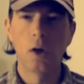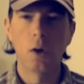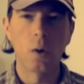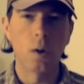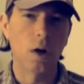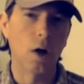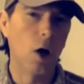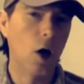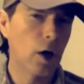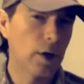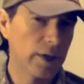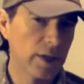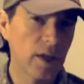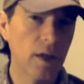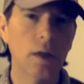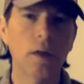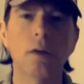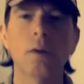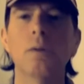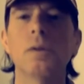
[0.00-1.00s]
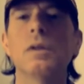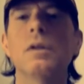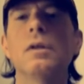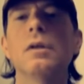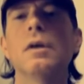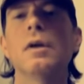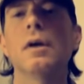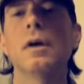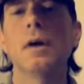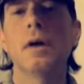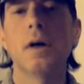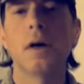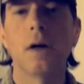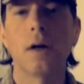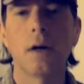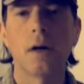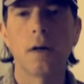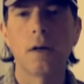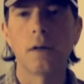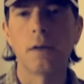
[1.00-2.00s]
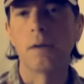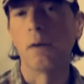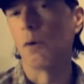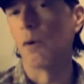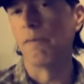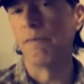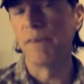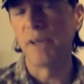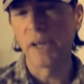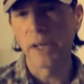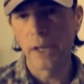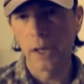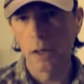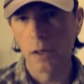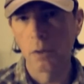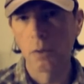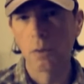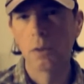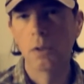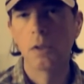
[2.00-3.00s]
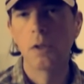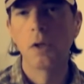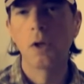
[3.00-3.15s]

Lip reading: audio or video.